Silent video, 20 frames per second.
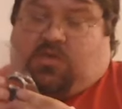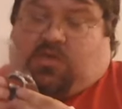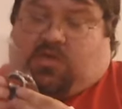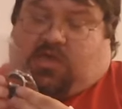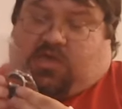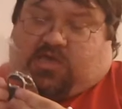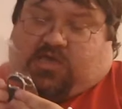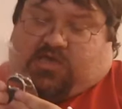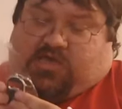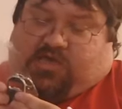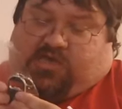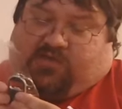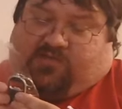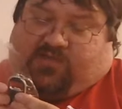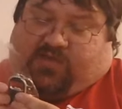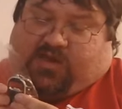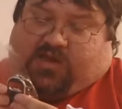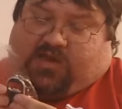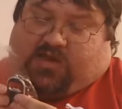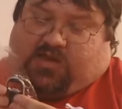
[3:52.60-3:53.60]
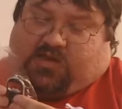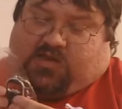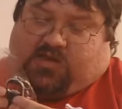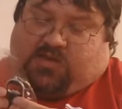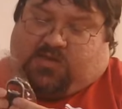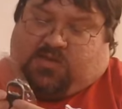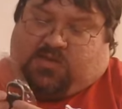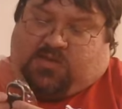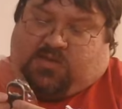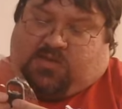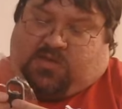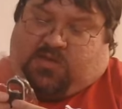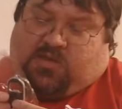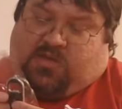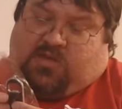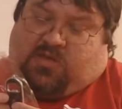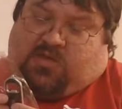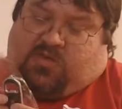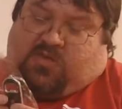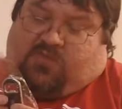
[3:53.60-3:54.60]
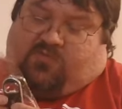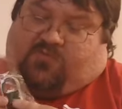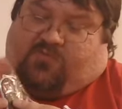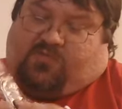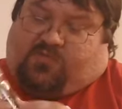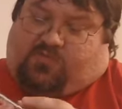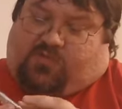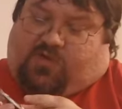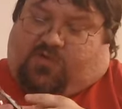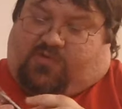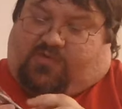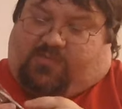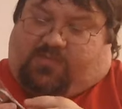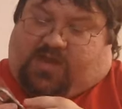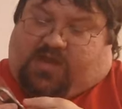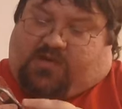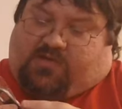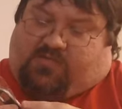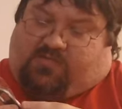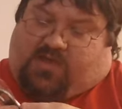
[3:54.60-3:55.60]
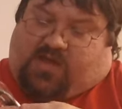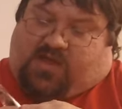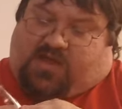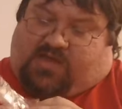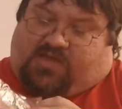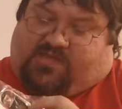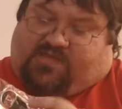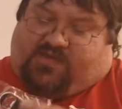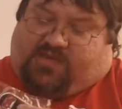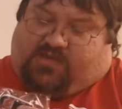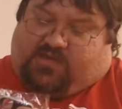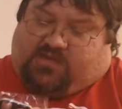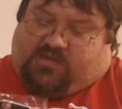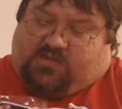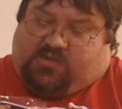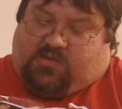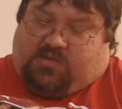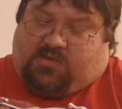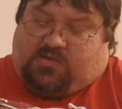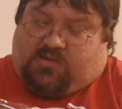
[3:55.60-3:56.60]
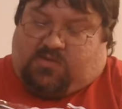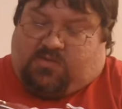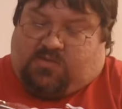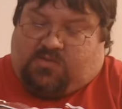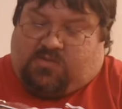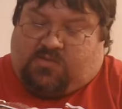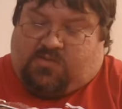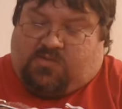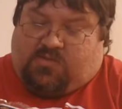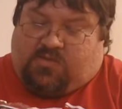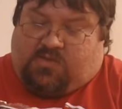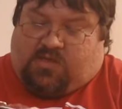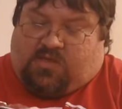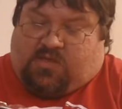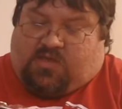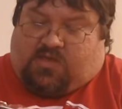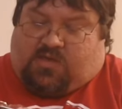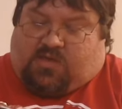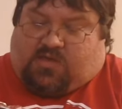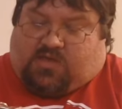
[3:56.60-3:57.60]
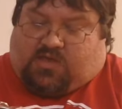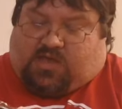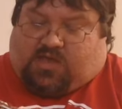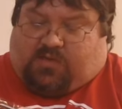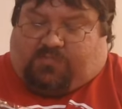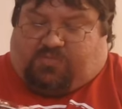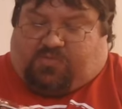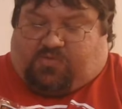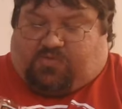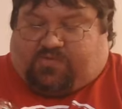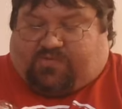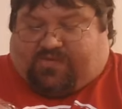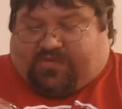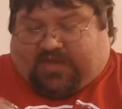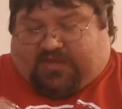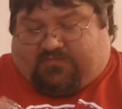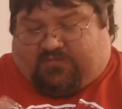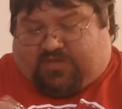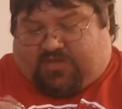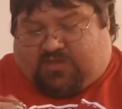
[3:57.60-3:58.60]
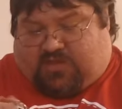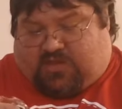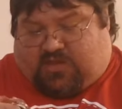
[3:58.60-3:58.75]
A keychain for the Rosemont Horizon, April 7th,